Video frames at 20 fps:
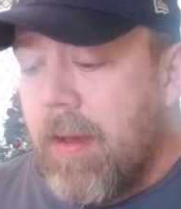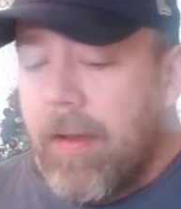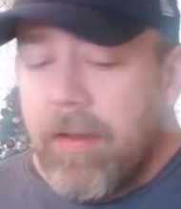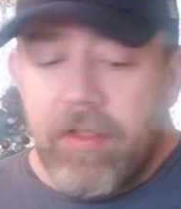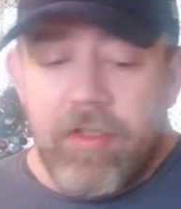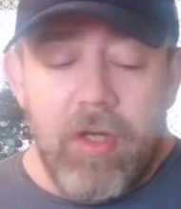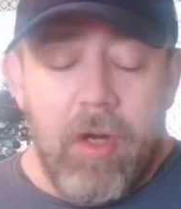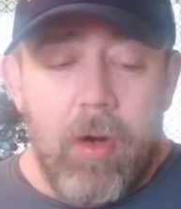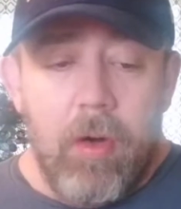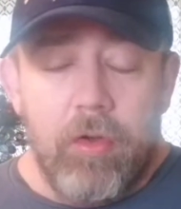
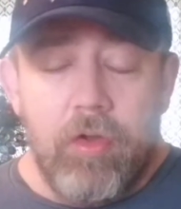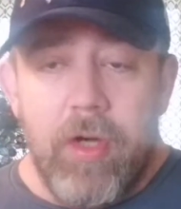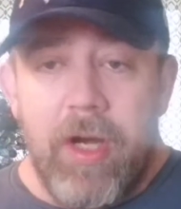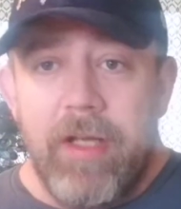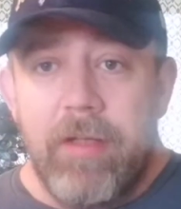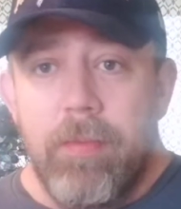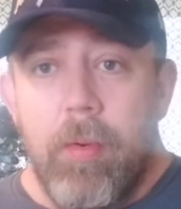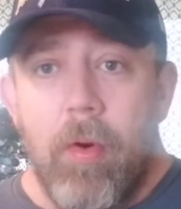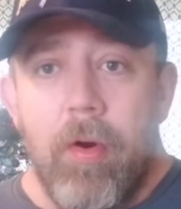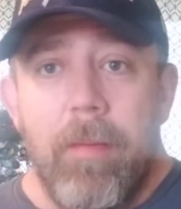So
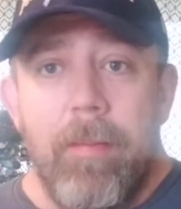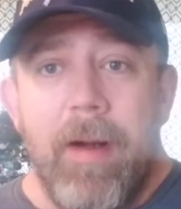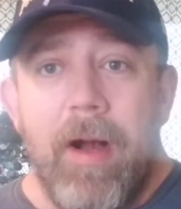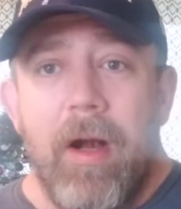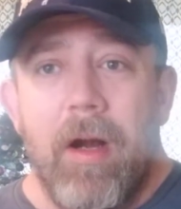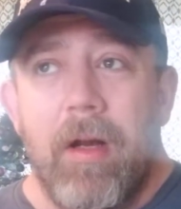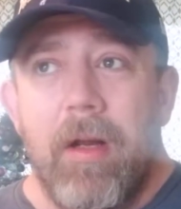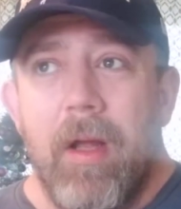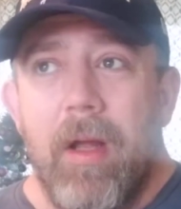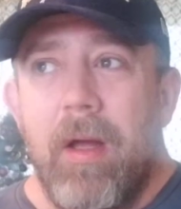Transport
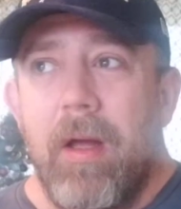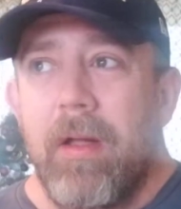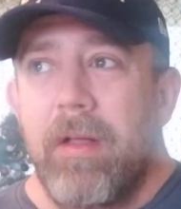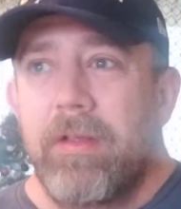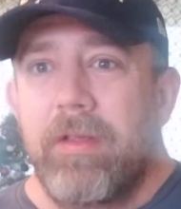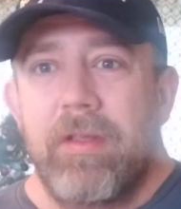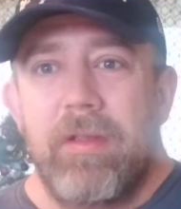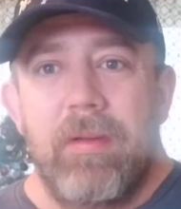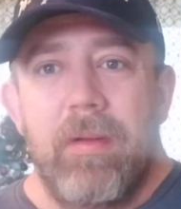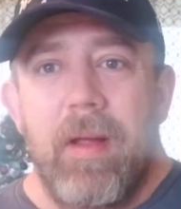America,
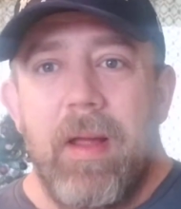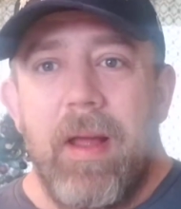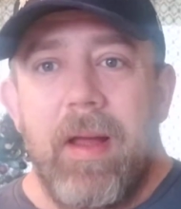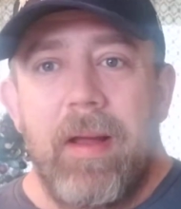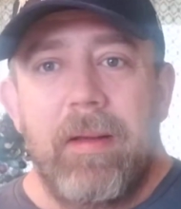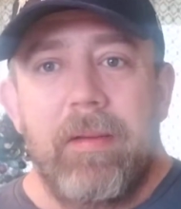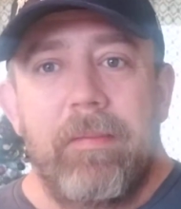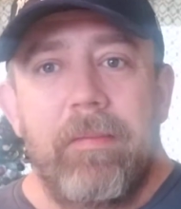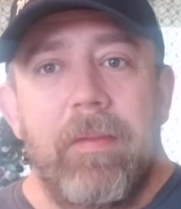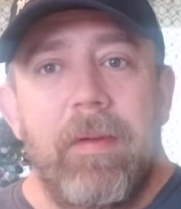
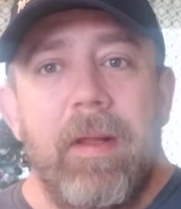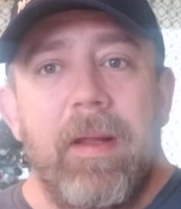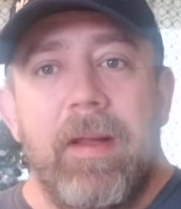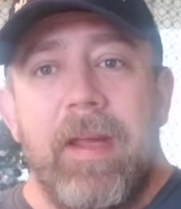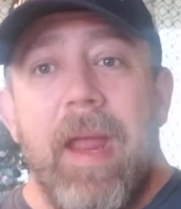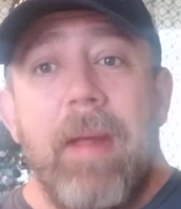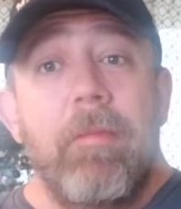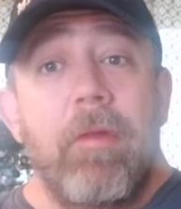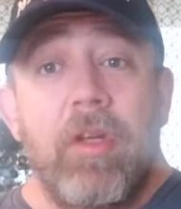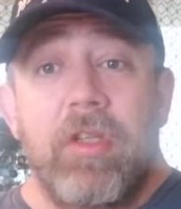the
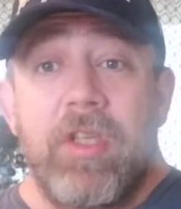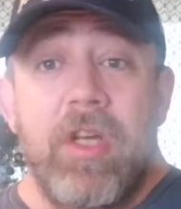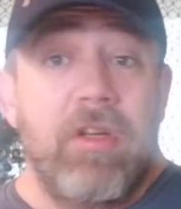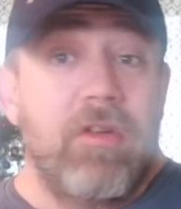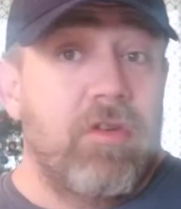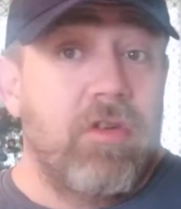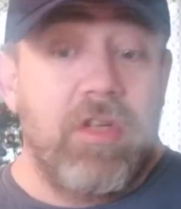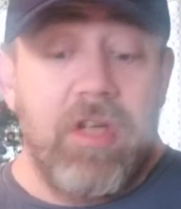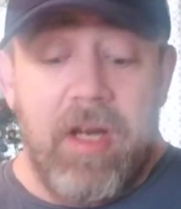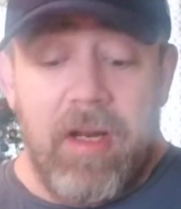game looks
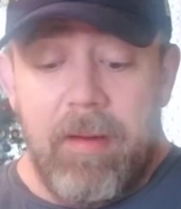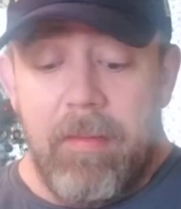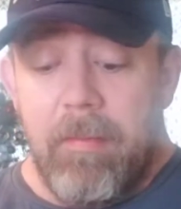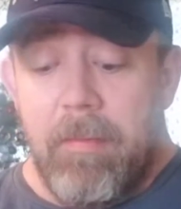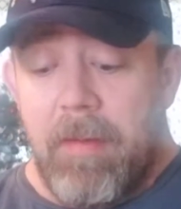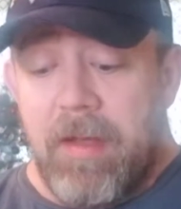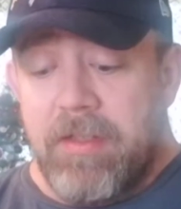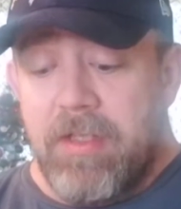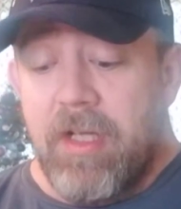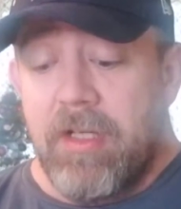interesting.
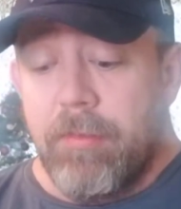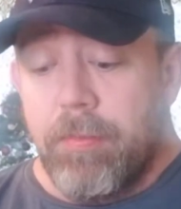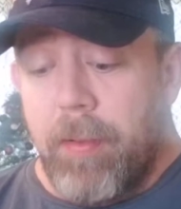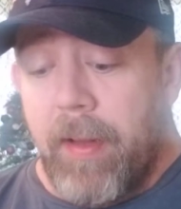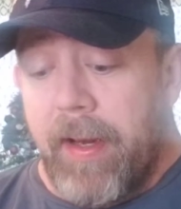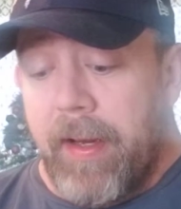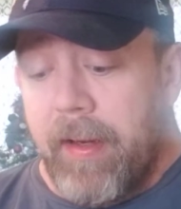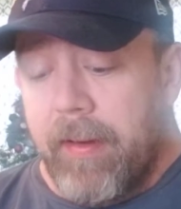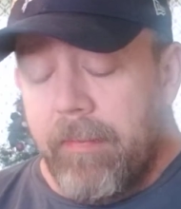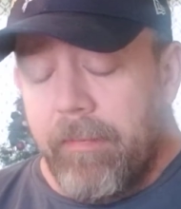My son's
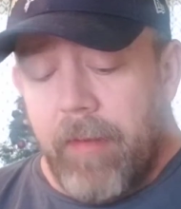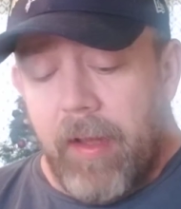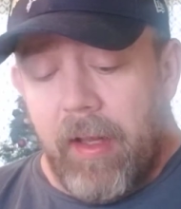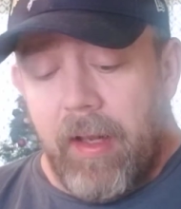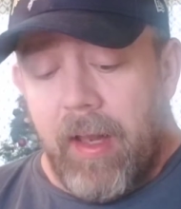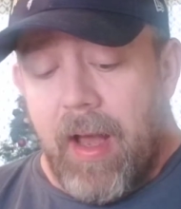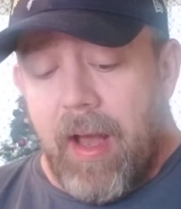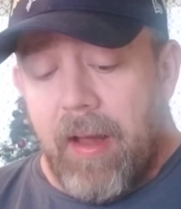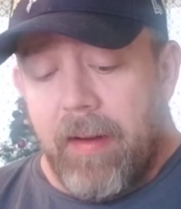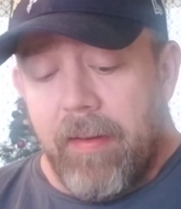played it a
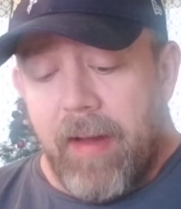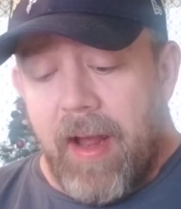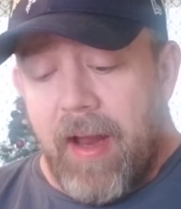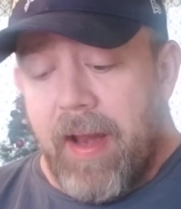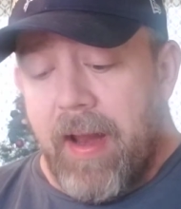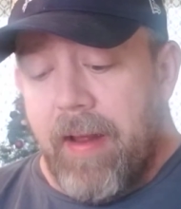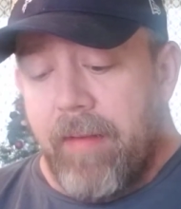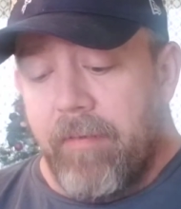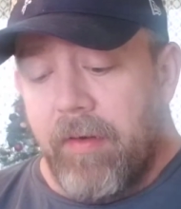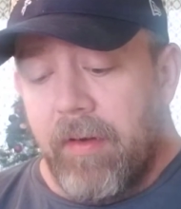lot. I
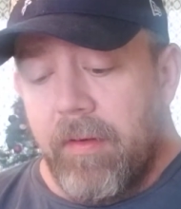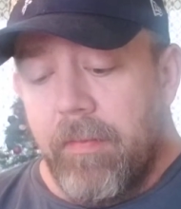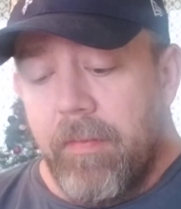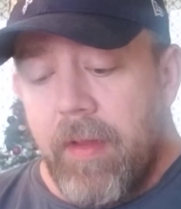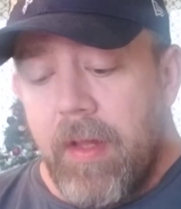haven't.